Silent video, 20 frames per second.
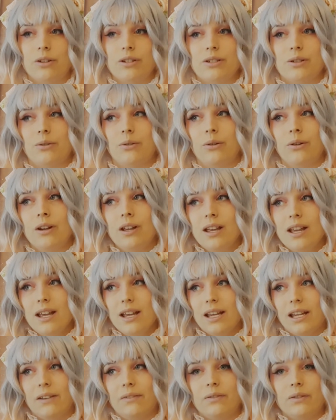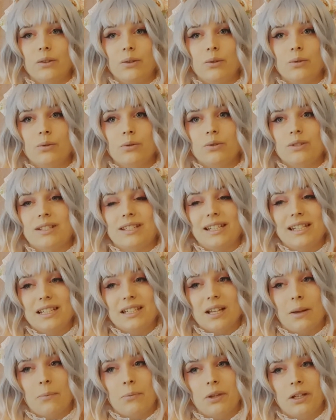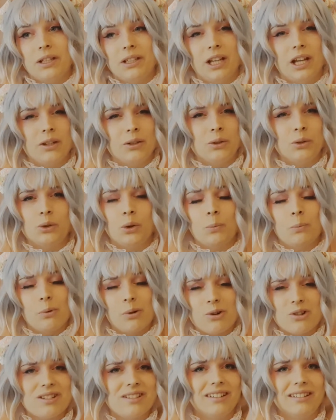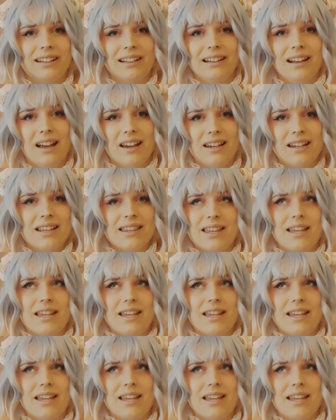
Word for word: So if you see something that you don't personally like,